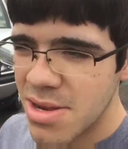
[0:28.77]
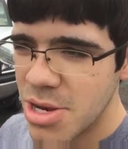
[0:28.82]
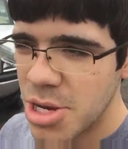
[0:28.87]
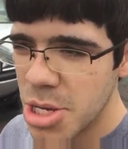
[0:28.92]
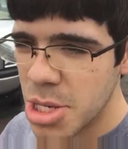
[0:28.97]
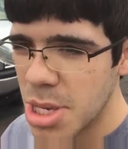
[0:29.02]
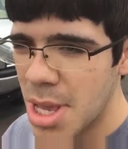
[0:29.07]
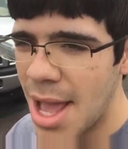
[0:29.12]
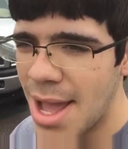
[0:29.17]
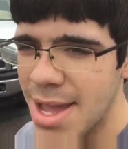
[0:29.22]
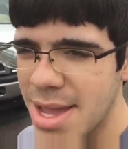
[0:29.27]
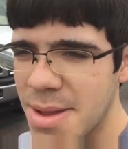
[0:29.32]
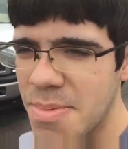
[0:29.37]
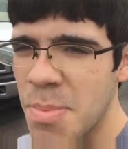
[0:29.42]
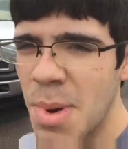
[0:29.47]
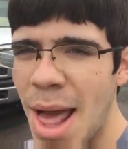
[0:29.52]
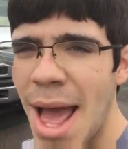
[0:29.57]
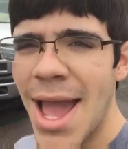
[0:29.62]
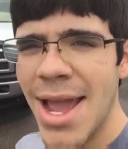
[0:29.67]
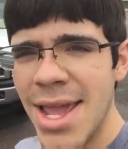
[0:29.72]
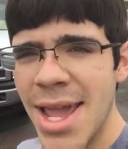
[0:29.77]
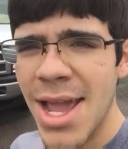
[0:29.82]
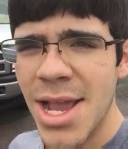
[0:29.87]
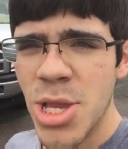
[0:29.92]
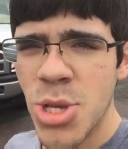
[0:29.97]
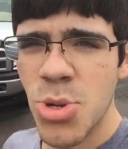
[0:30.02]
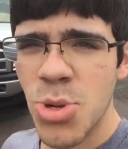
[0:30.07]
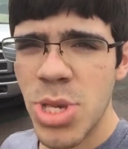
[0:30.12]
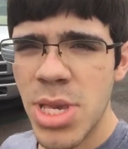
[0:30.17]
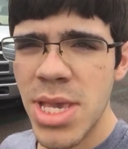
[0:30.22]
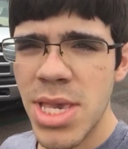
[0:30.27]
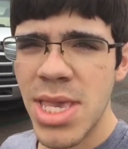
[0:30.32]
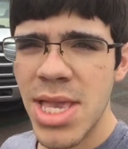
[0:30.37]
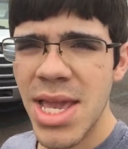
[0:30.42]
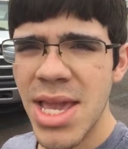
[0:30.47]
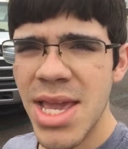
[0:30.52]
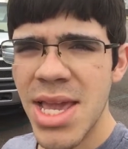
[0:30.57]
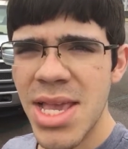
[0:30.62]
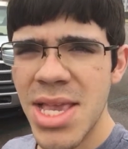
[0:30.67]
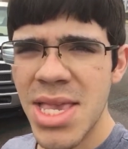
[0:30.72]
just like Black Exorcist
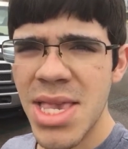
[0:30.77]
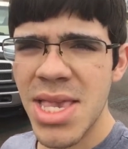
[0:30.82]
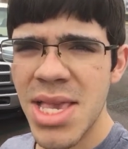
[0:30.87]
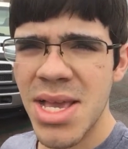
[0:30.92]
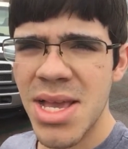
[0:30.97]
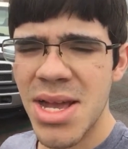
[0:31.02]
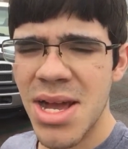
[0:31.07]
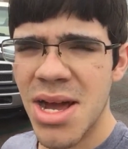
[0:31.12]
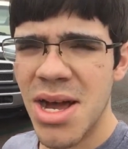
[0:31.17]
is.